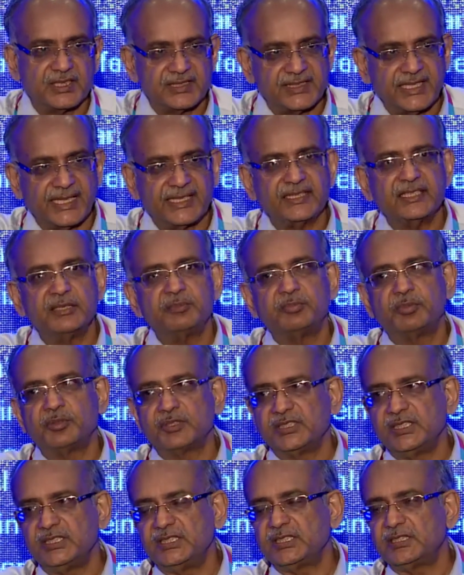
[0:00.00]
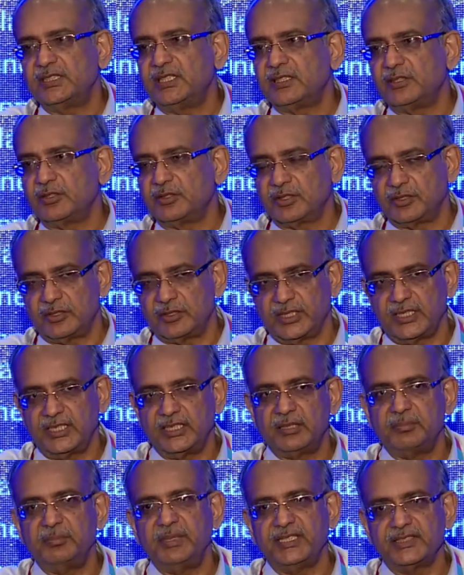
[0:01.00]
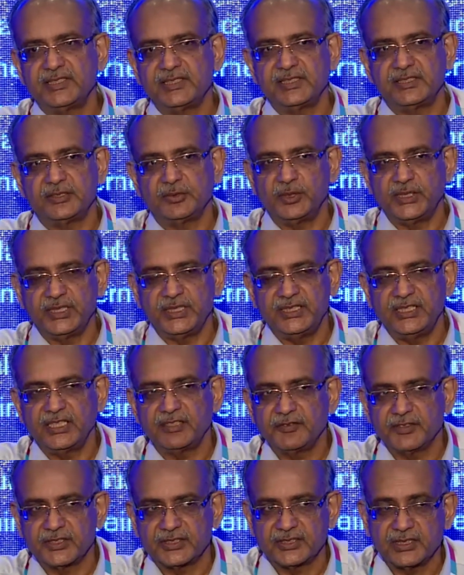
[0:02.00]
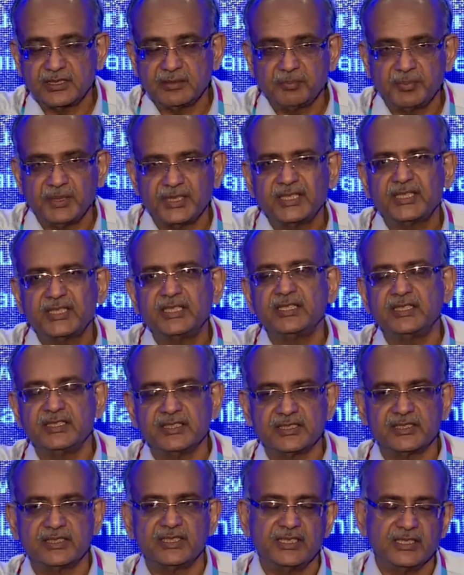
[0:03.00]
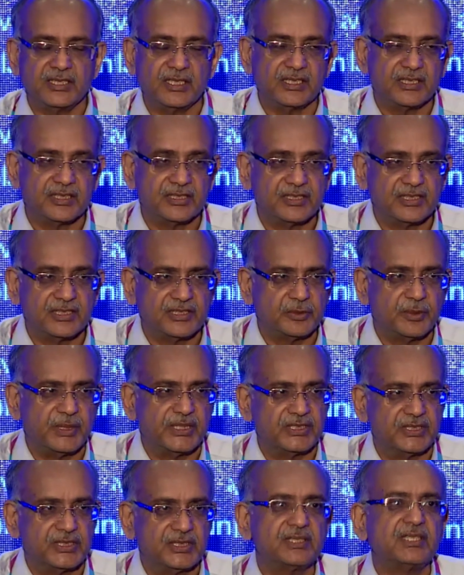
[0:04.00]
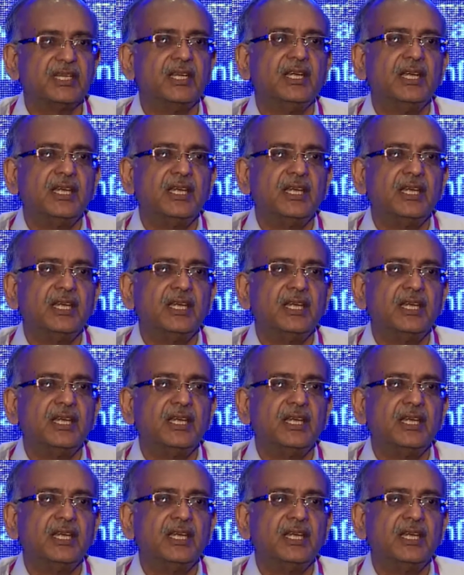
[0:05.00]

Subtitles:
a standard procedure done on a regular basis. It's only done for certain particular situations.